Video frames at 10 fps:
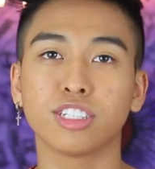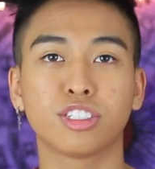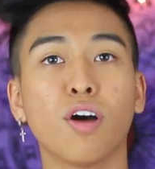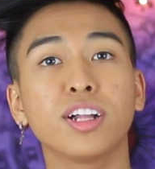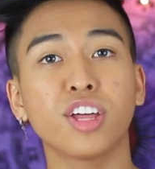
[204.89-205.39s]

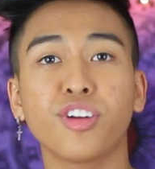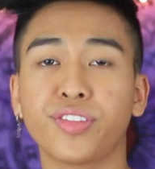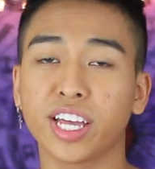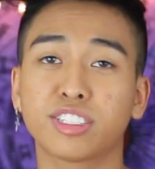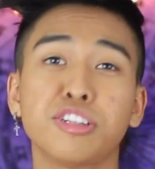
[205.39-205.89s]
So another
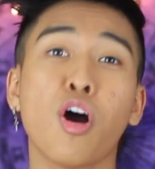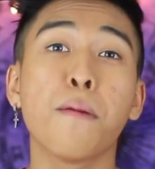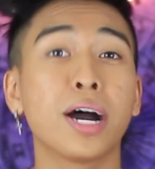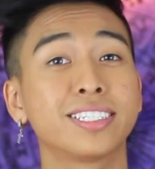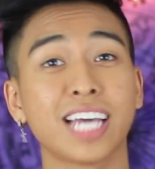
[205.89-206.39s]
thing to know
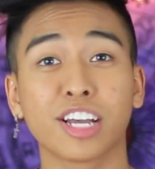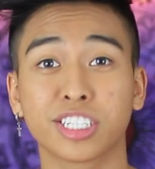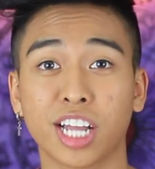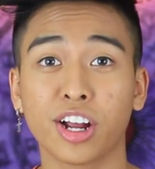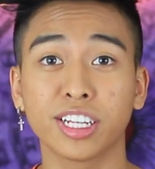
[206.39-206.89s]
about
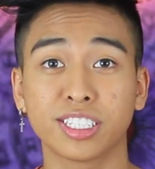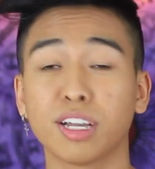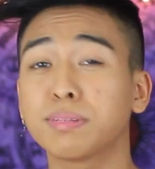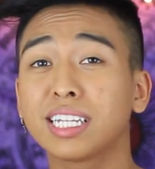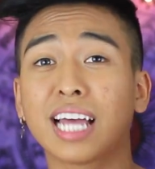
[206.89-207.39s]
Sagittarius,
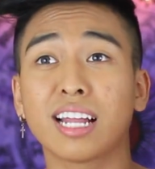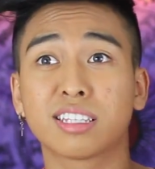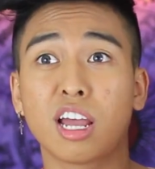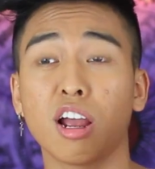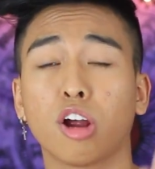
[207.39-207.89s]
something
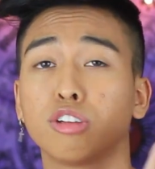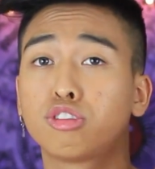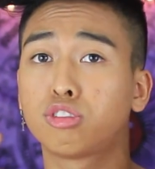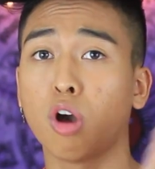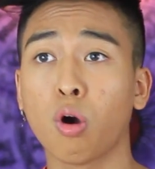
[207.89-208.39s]
that they are
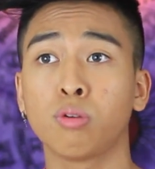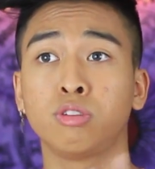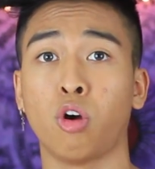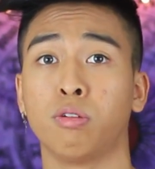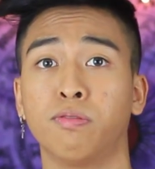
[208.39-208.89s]
so
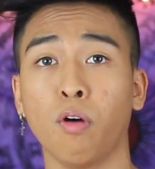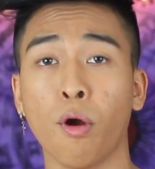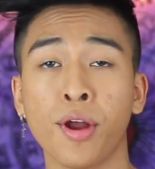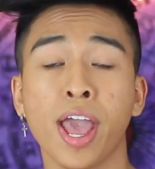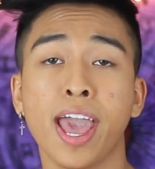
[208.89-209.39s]
known
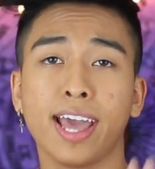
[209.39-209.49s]
for,